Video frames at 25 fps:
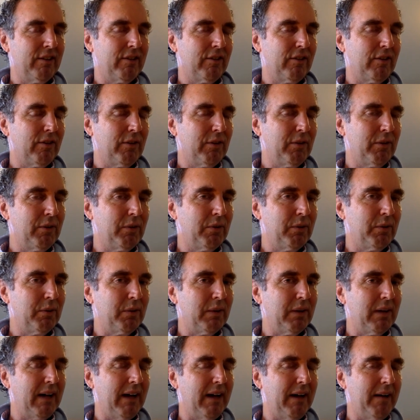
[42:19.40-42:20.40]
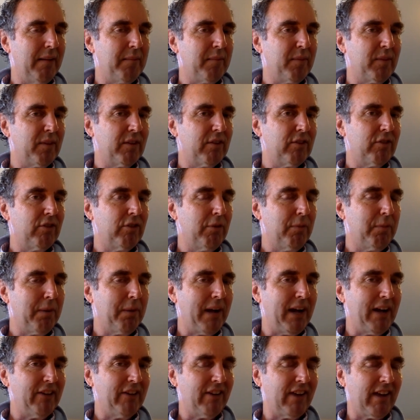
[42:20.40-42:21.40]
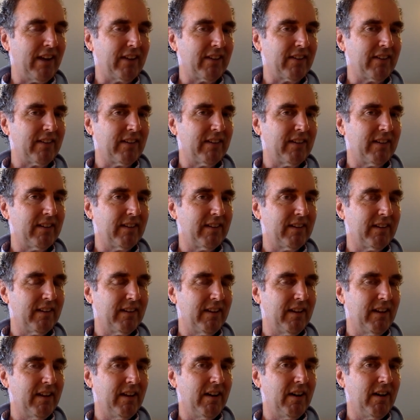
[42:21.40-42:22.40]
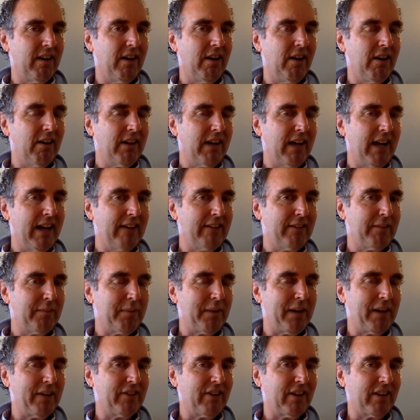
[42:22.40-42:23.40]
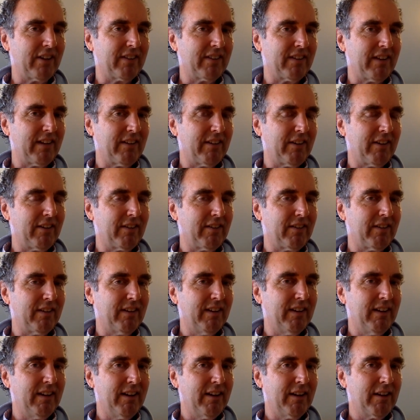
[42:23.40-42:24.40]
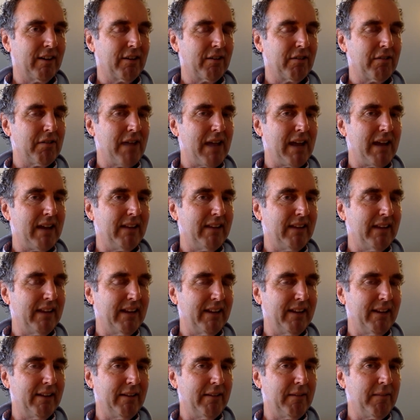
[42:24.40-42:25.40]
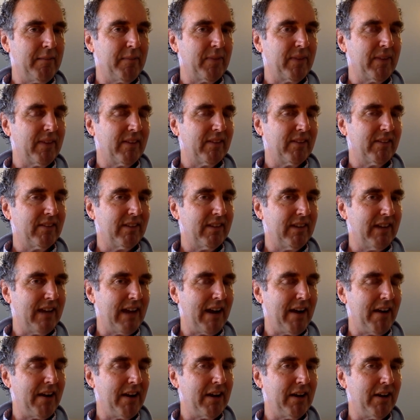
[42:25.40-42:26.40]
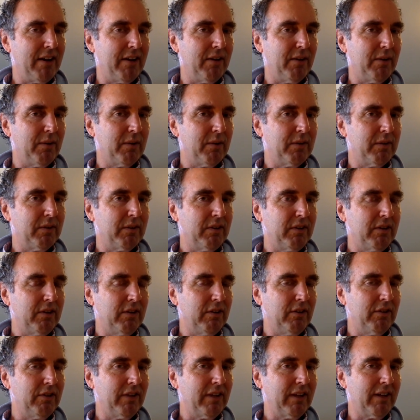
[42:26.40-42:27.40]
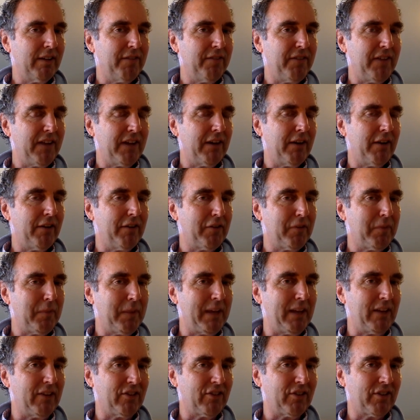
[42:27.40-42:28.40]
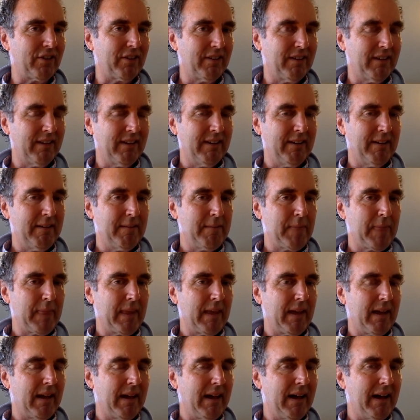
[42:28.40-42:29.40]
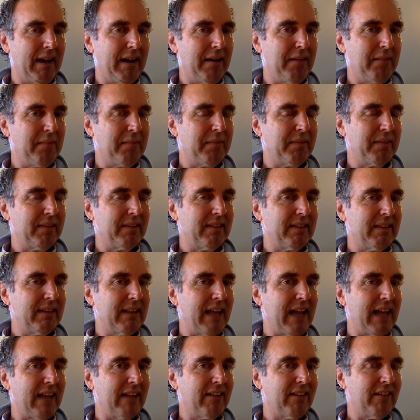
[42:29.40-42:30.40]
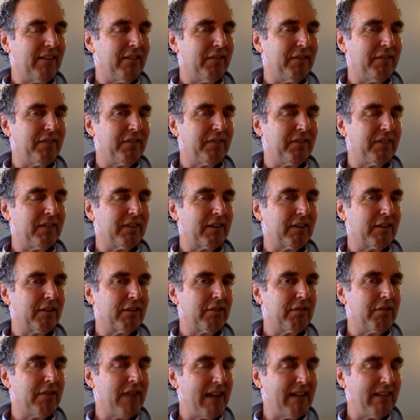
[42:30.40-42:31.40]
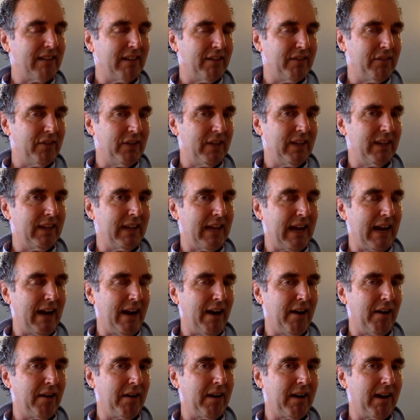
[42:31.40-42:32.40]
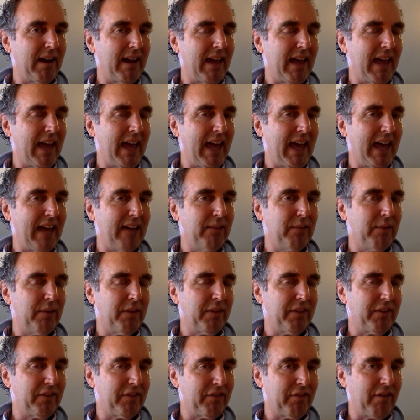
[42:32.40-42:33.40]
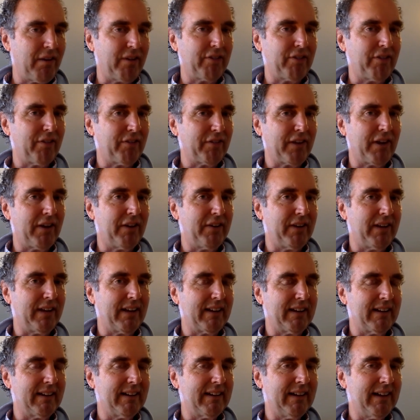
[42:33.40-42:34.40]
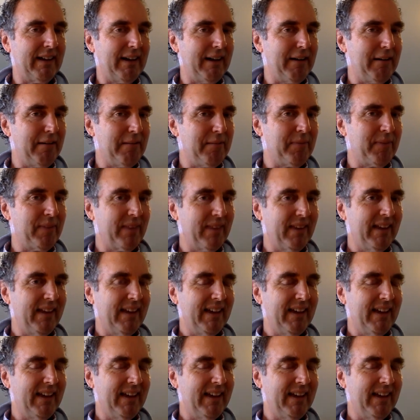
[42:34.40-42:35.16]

to um, do projects, all kinds of projects, such as create a little scenario using a figure of speech. Um, lots of creativity there and with the structure of coding. Um,